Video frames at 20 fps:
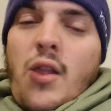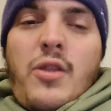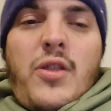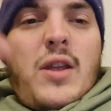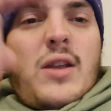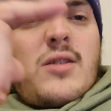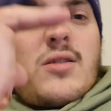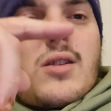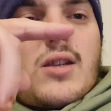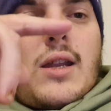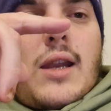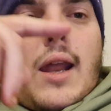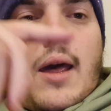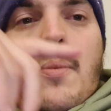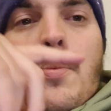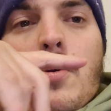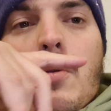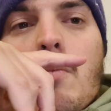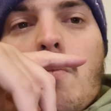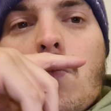things can
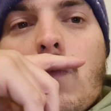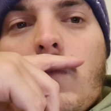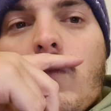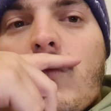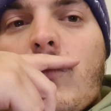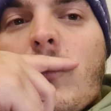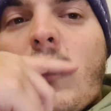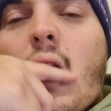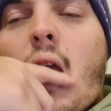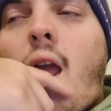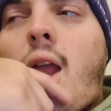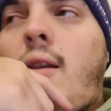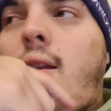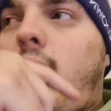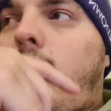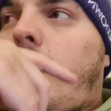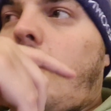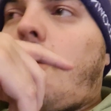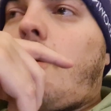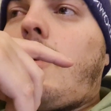happen.
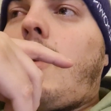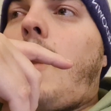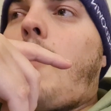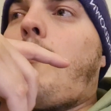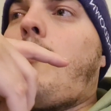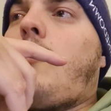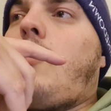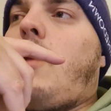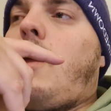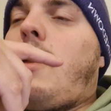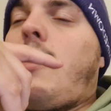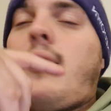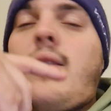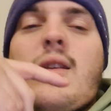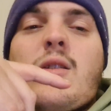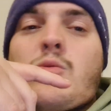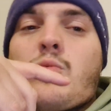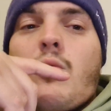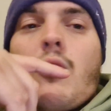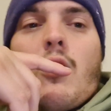Anything can happen in
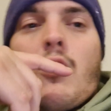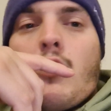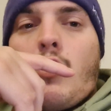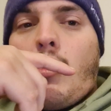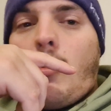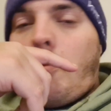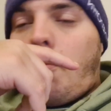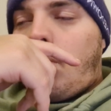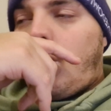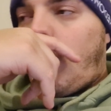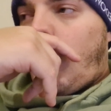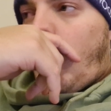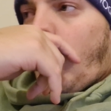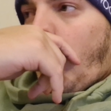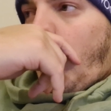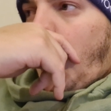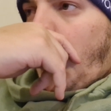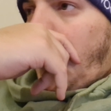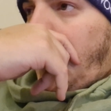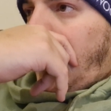this World Cup
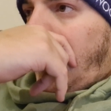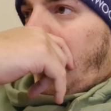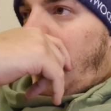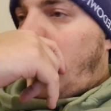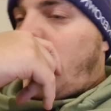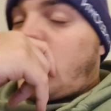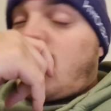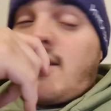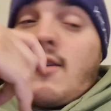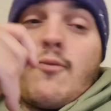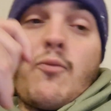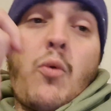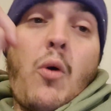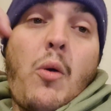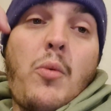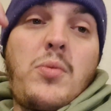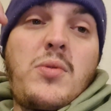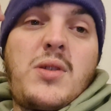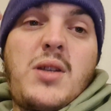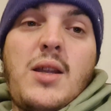as of
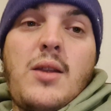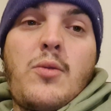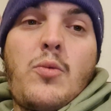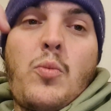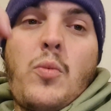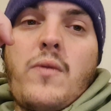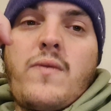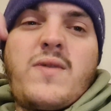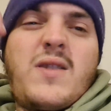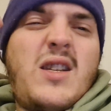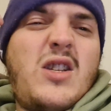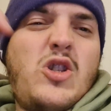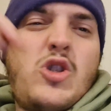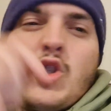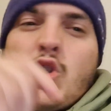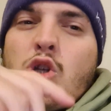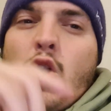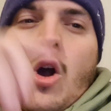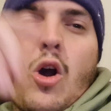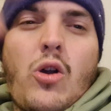what we've seen. We've seen
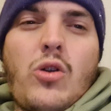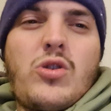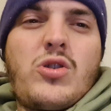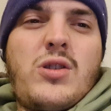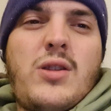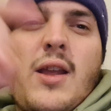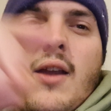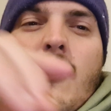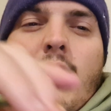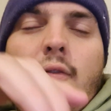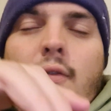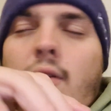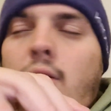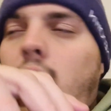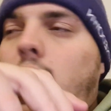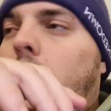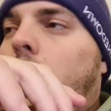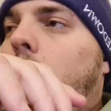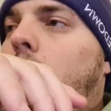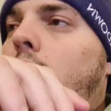shocks and
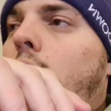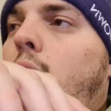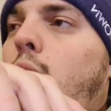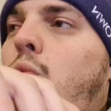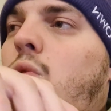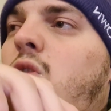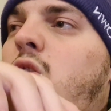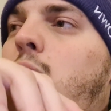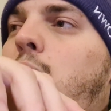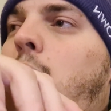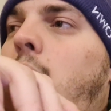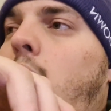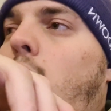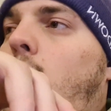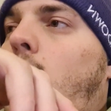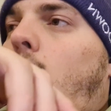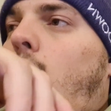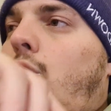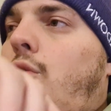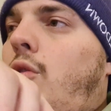everything, which has been
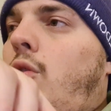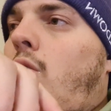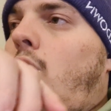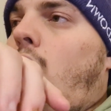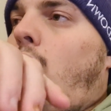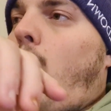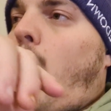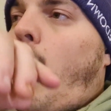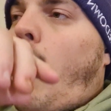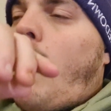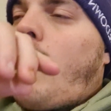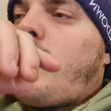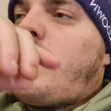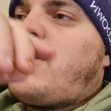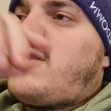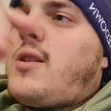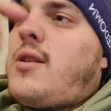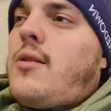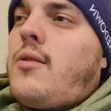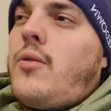good.
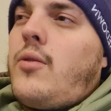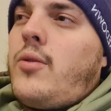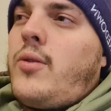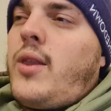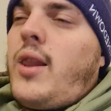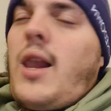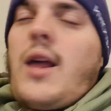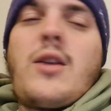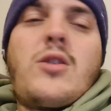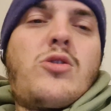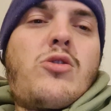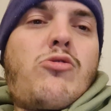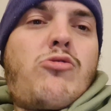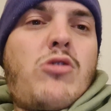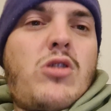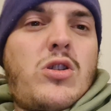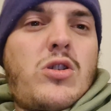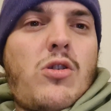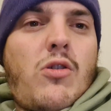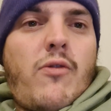Obviously, the likes of
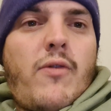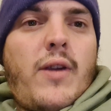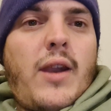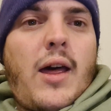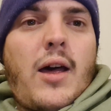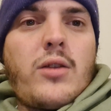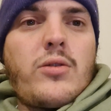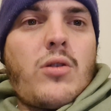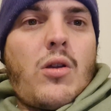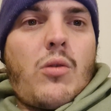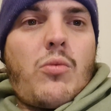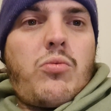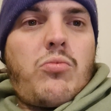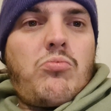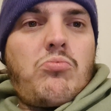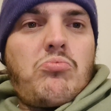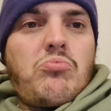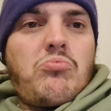Cristiano Ronaldo